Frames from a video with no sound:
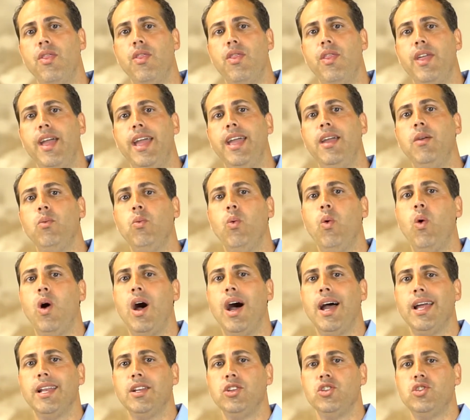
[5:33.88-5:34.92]
They
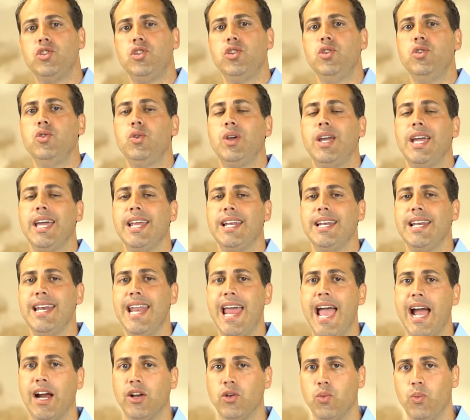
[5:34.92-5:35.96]
want to
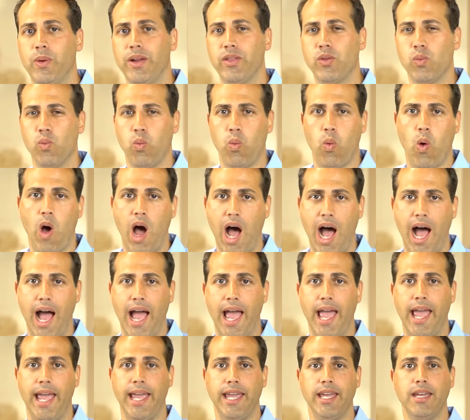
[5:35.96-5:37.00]
connect with
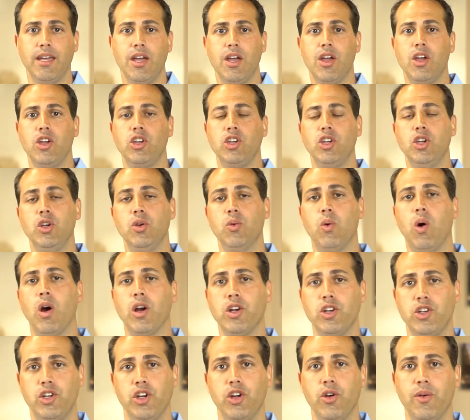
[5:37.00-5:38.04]
why you are
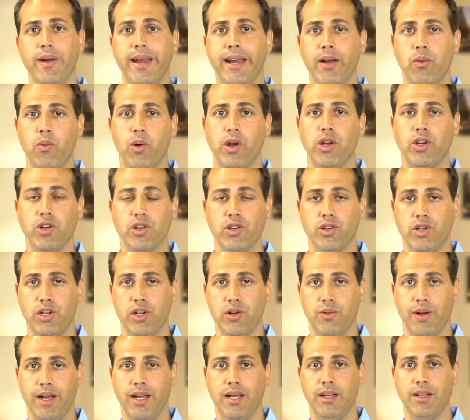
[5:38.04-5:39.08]
doing what you're
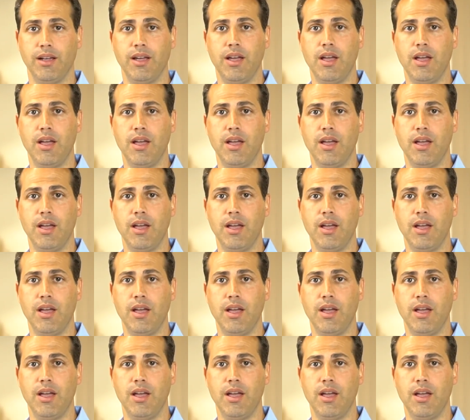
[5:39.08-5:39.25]
doing.